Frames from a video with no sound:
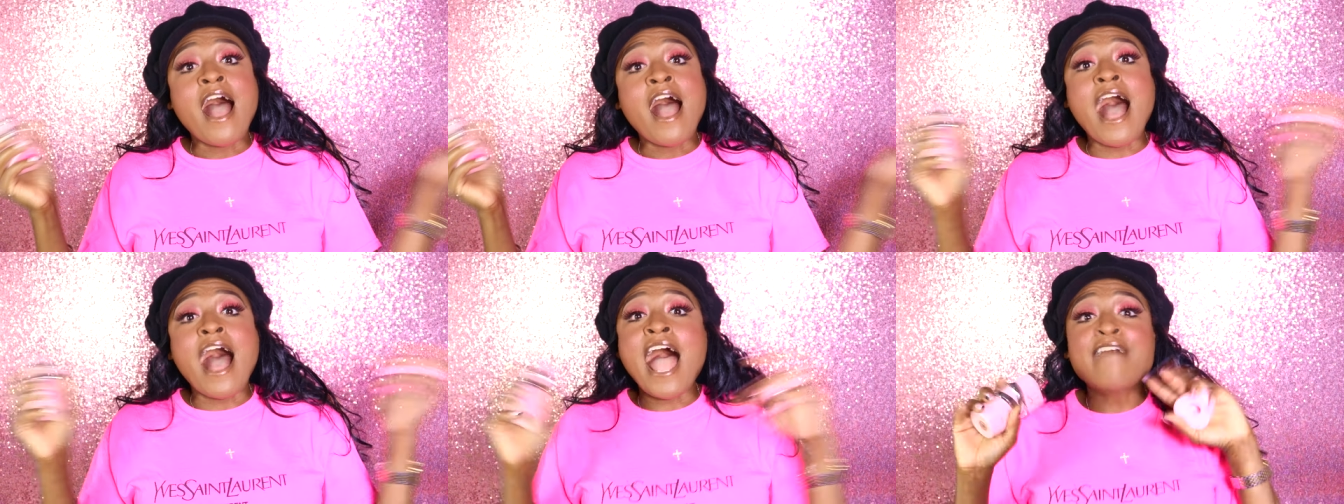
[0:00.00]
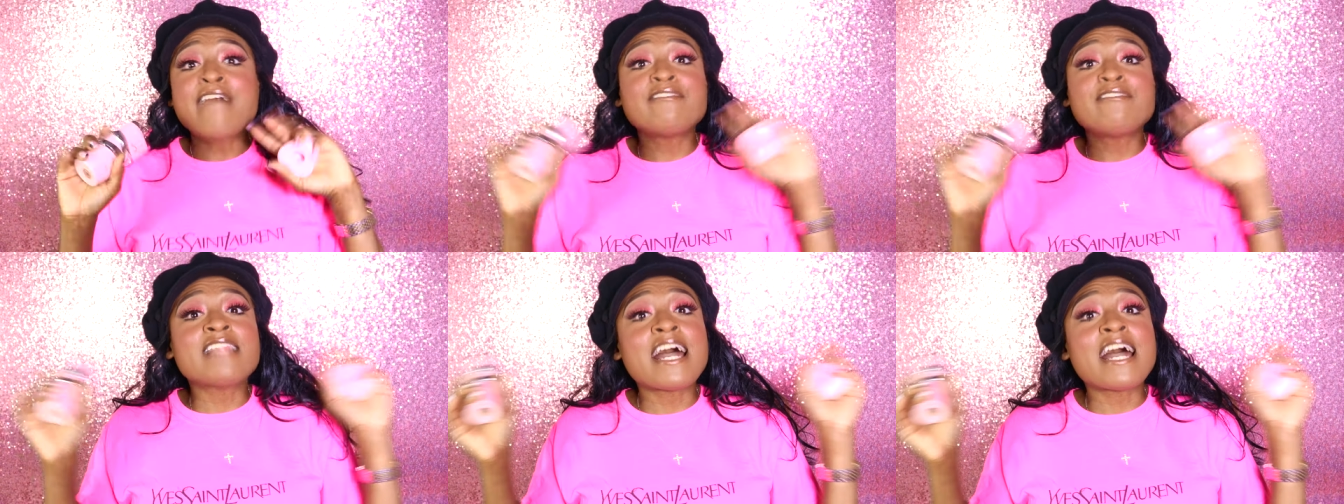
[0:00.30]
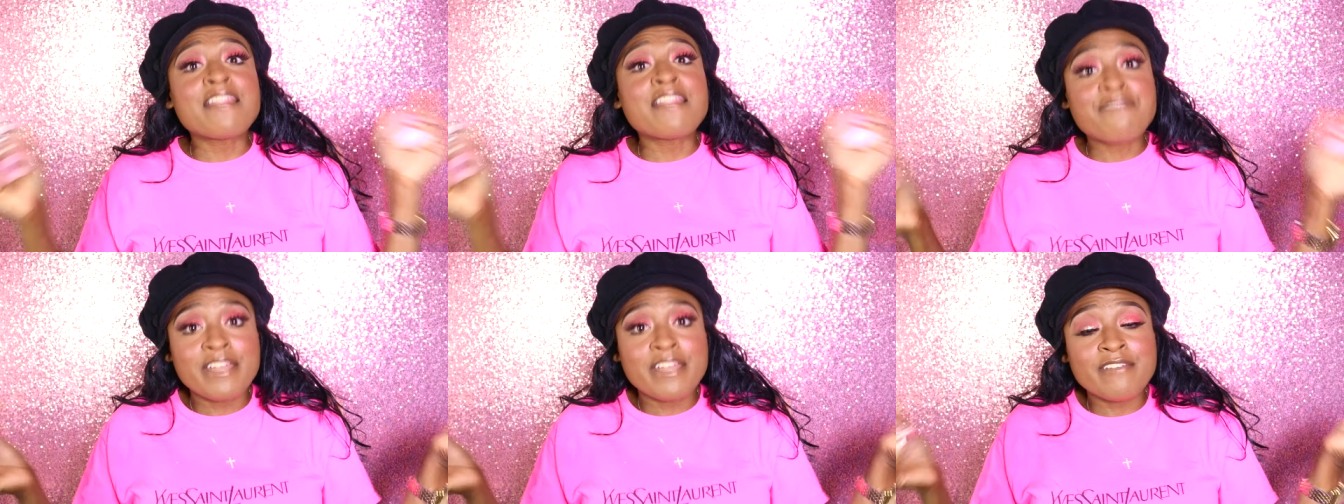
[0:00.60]
I have a
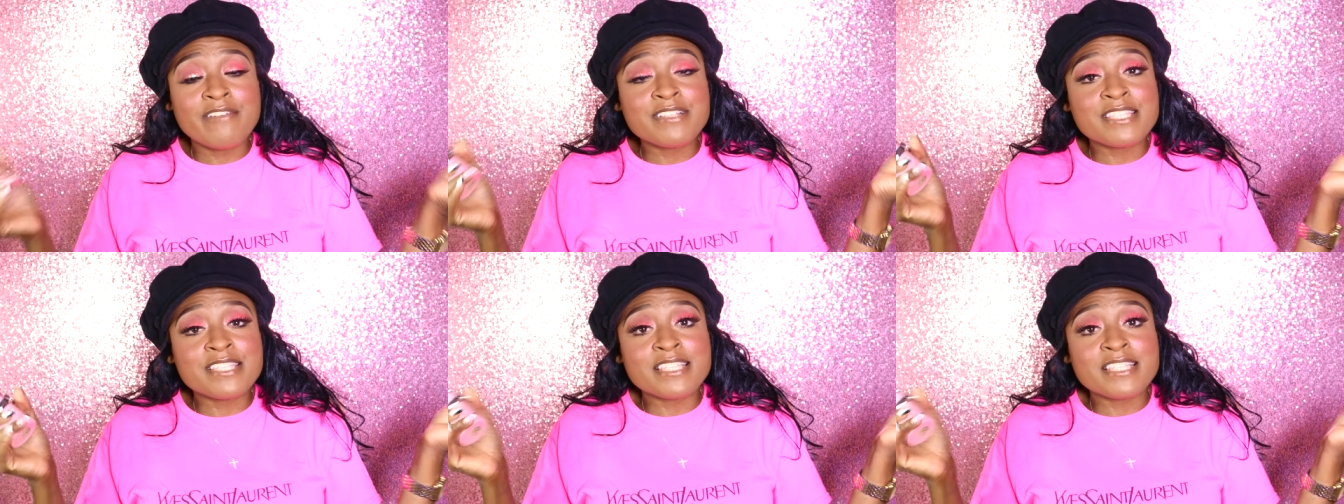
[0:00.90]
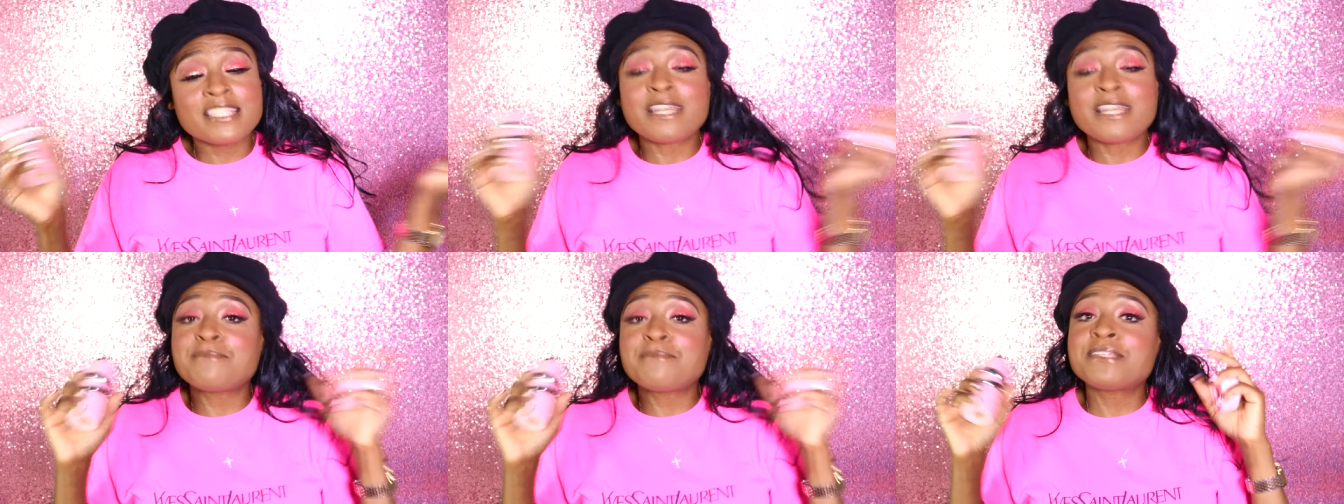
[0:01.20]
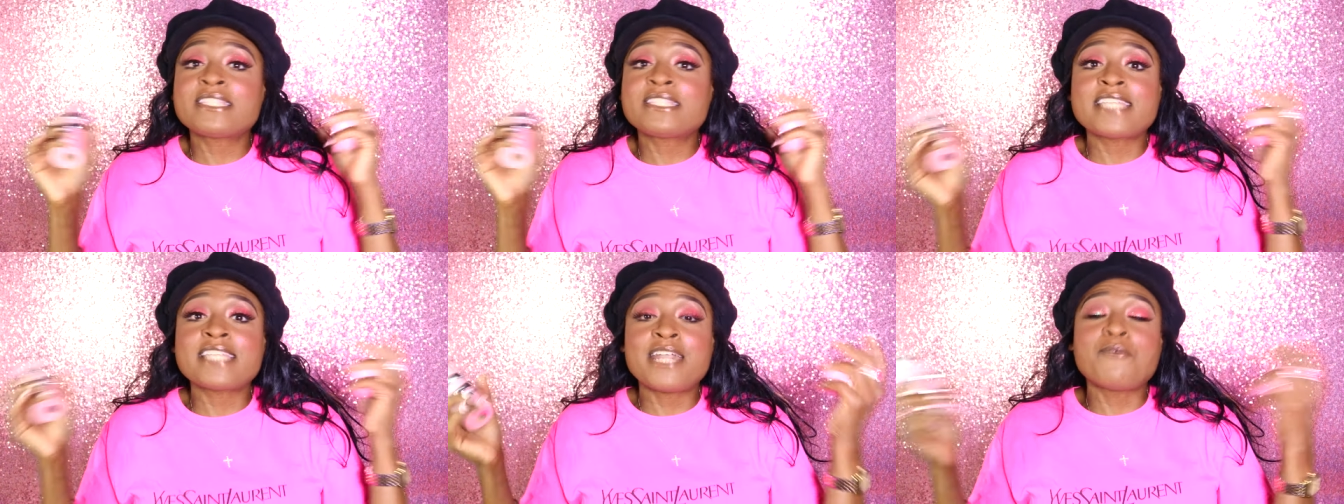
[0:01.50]
lot of fragrances, and I'm
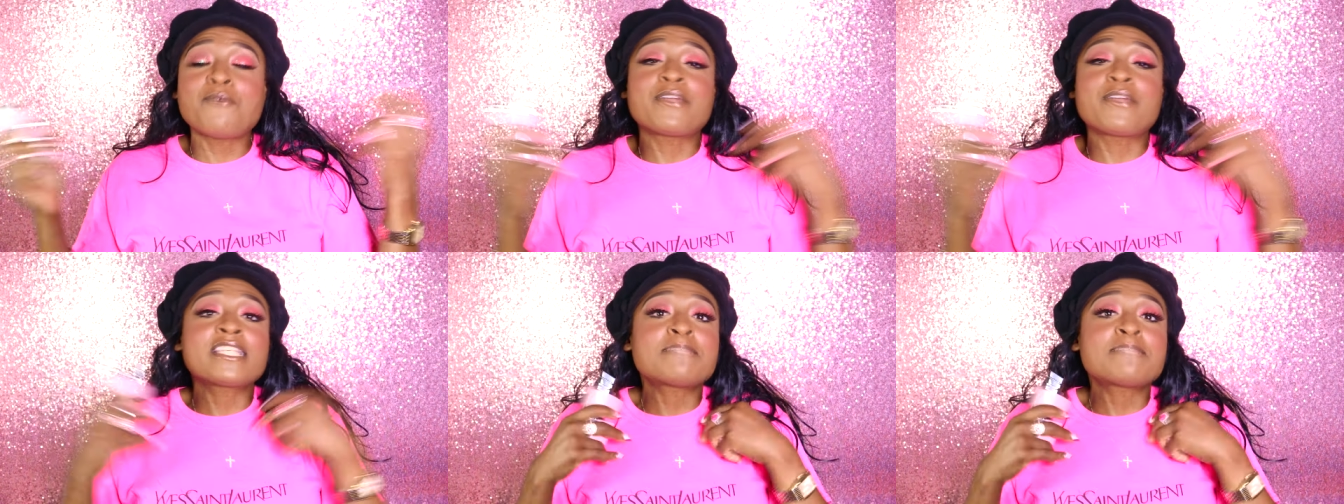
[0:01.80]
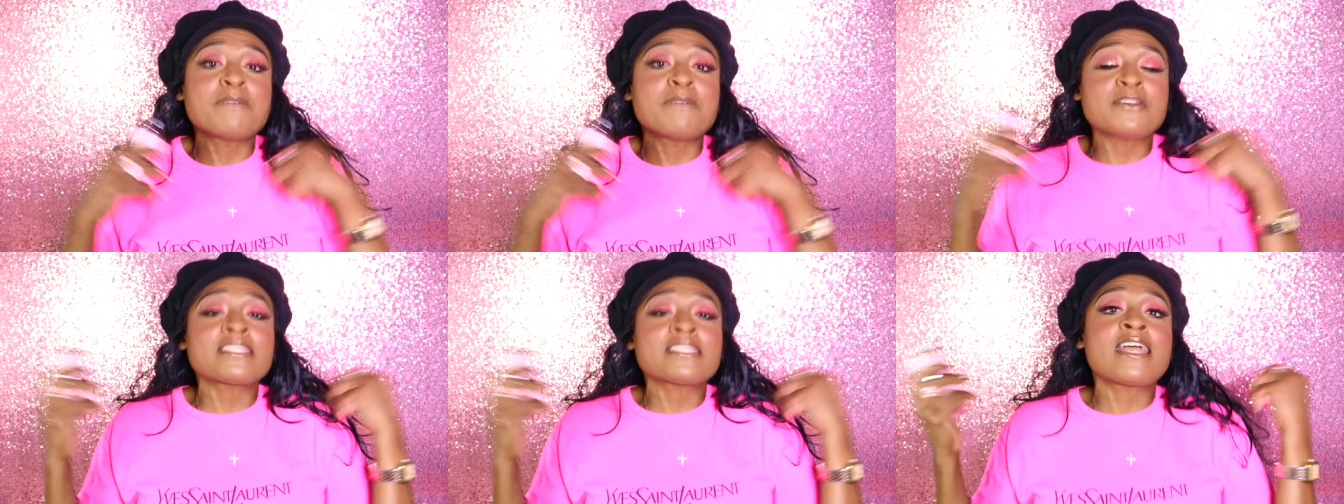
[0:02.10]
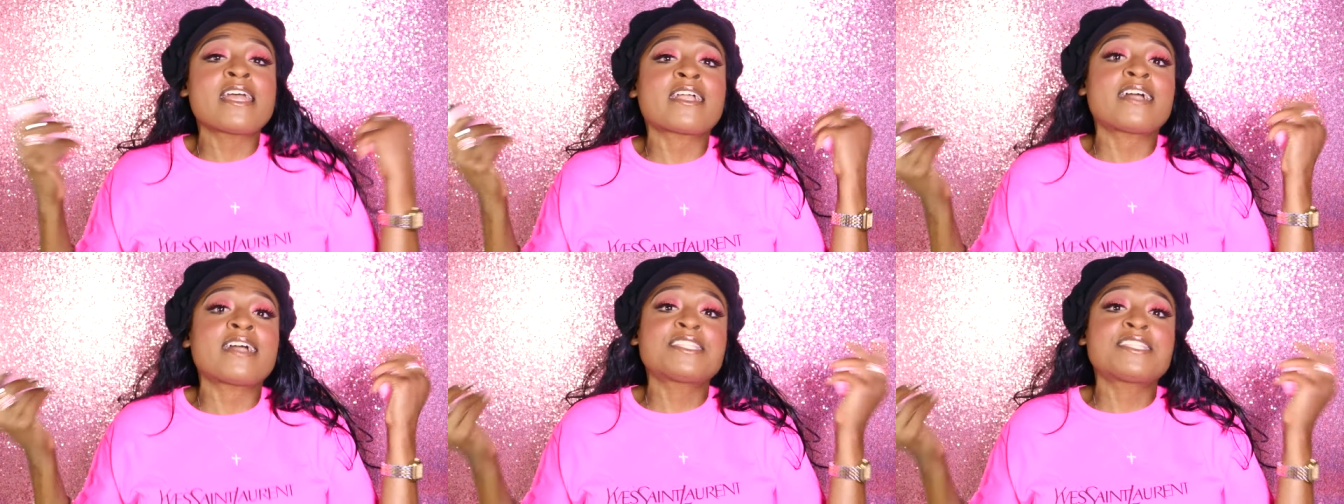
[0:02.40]
just saying what it smells
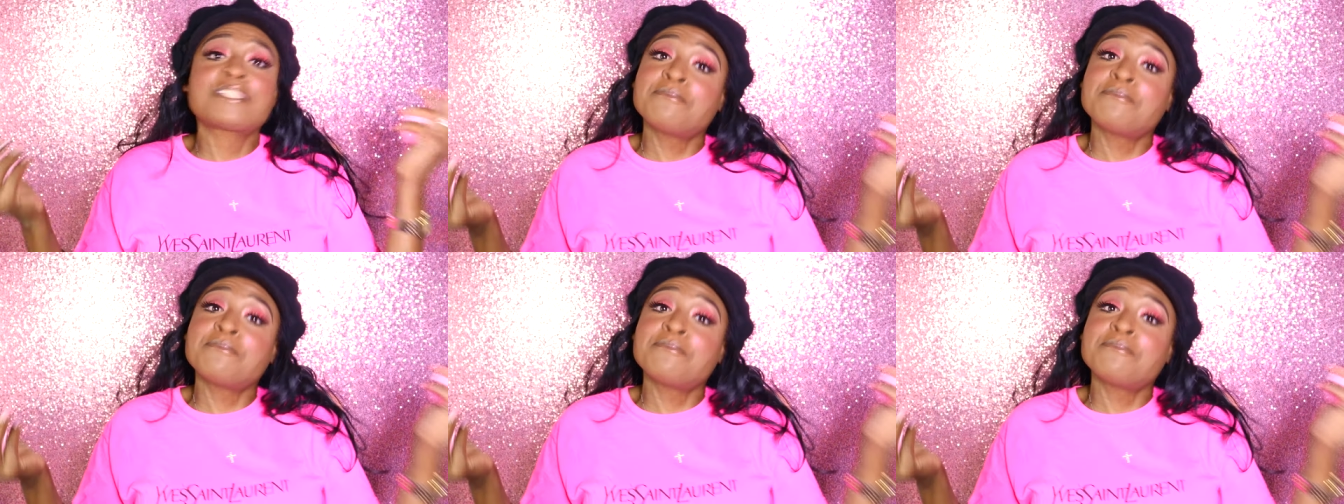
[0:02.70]
like.